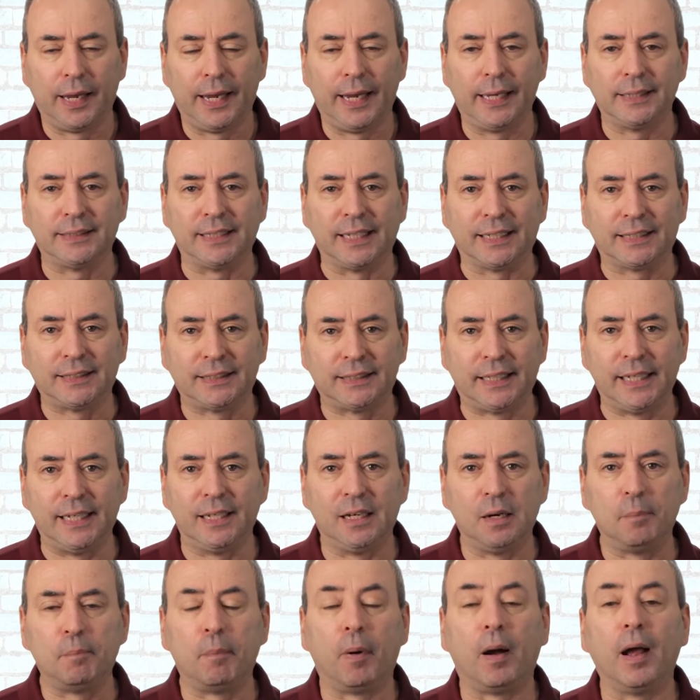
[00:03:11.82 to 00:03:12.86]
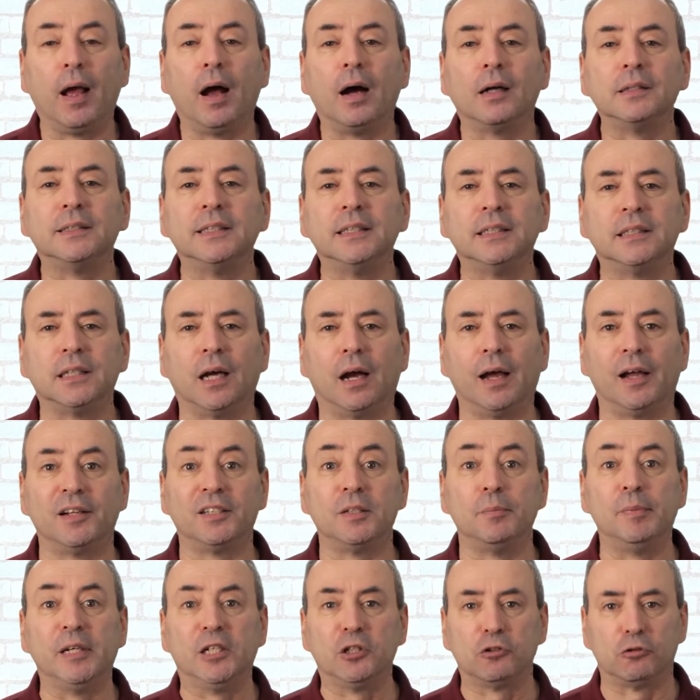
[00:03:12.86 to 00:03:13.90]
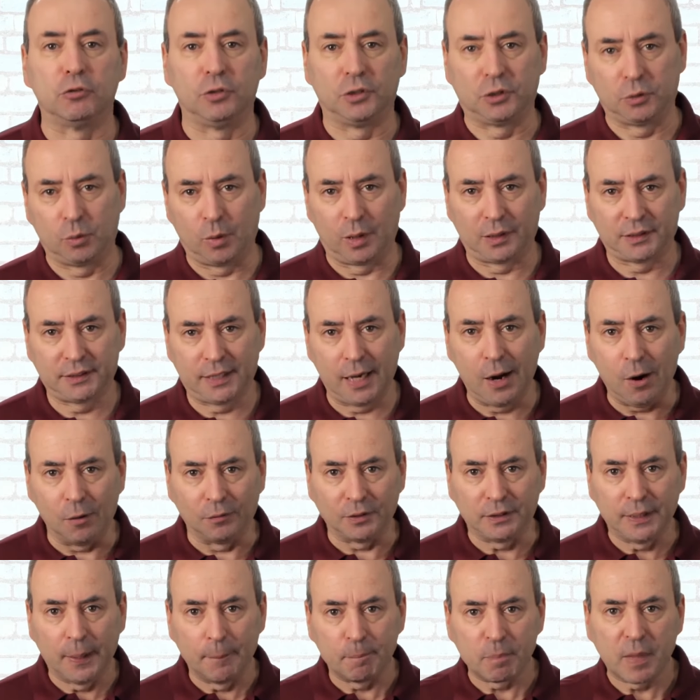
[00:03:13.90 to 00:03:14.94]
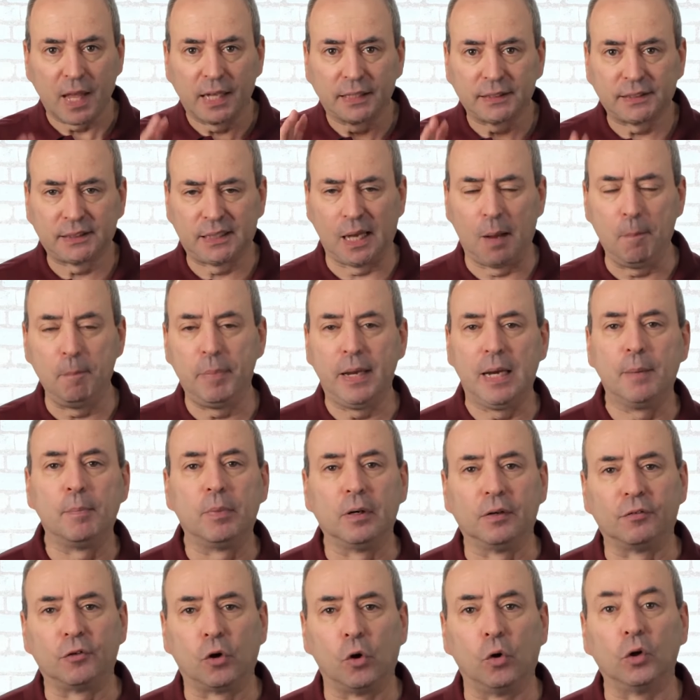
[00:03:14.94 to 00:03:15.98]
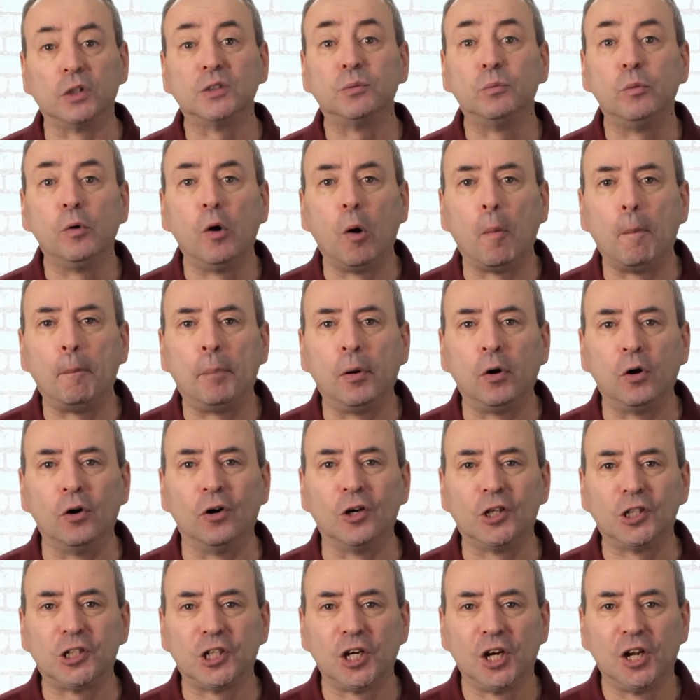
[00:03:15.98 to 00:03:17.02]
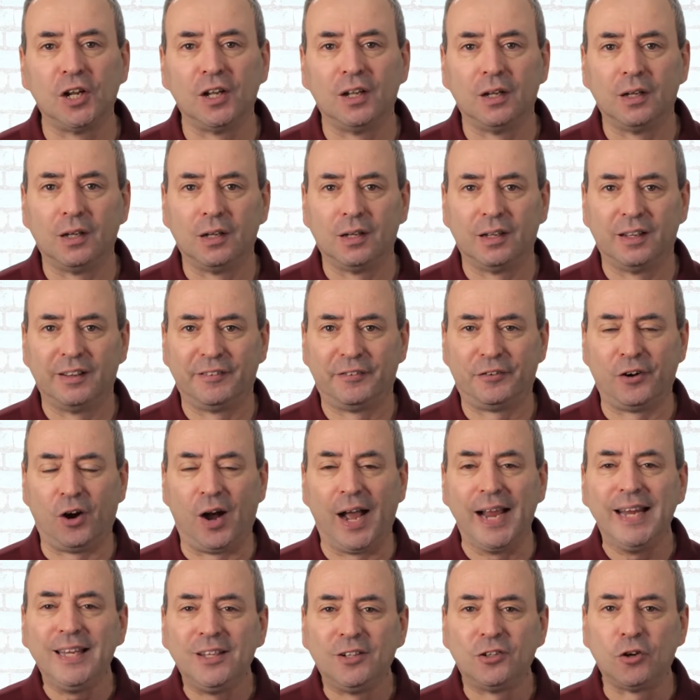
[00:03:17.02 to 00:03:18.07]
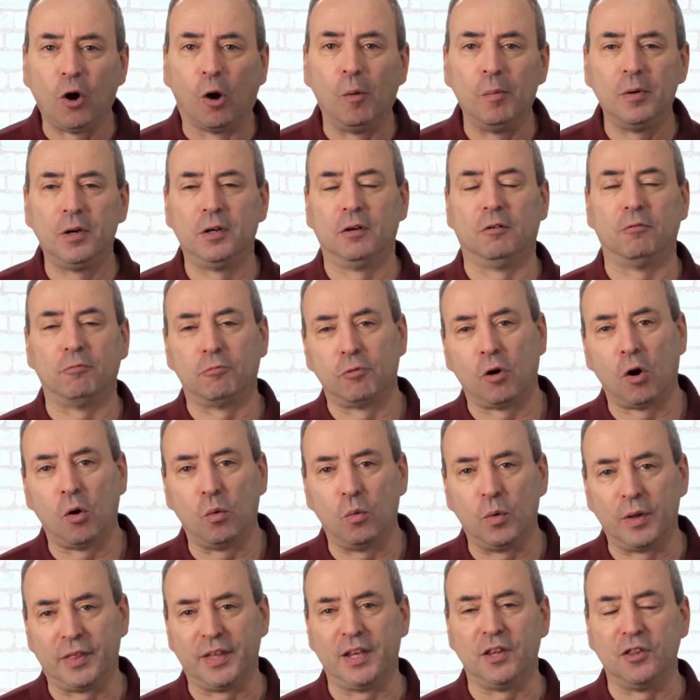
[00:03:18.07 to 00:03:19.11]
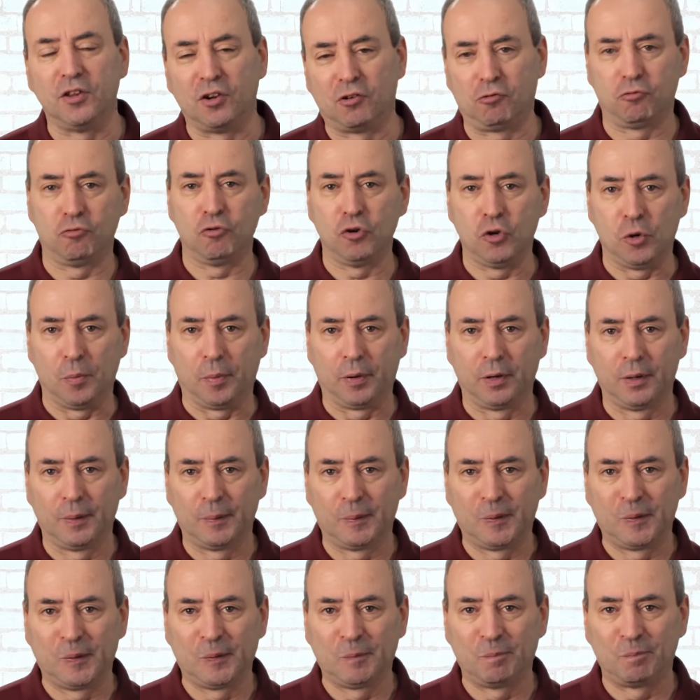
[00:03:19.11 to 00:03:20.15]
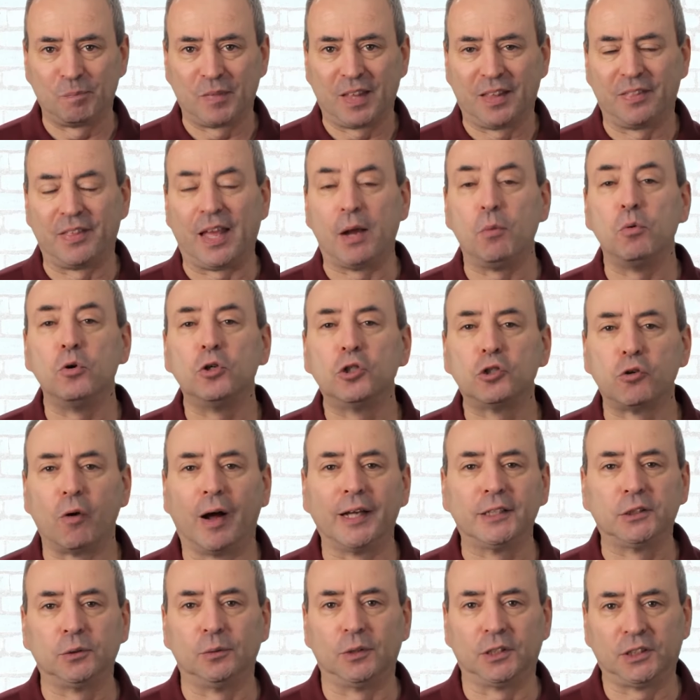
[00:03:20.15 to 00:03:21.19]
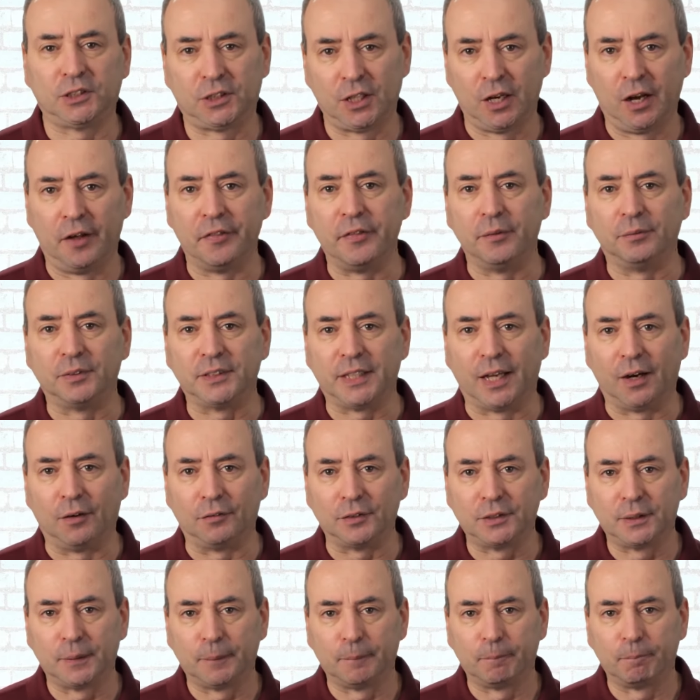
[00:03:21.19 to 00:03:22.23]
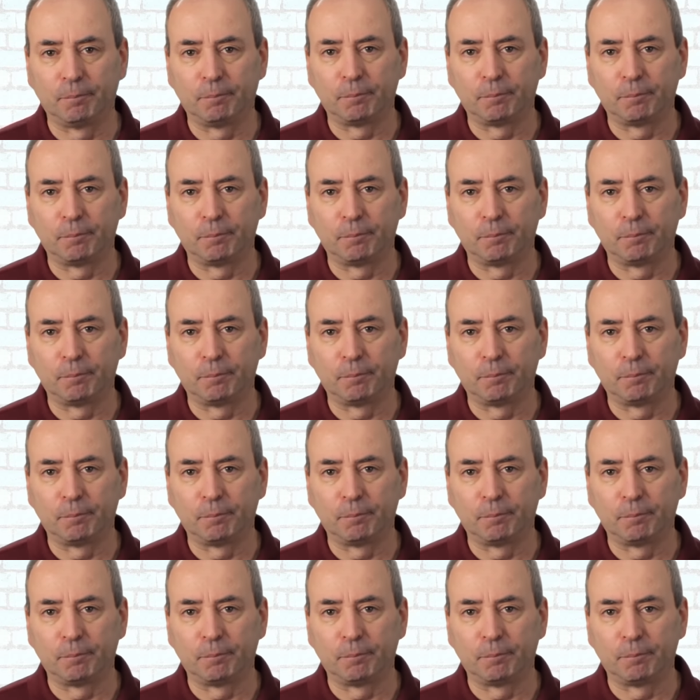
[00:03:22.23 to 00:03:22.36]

is exceeded by our desire to be true to ourselves. Some people, of course, will push for a dominant role within the group. They will try to assert themselves.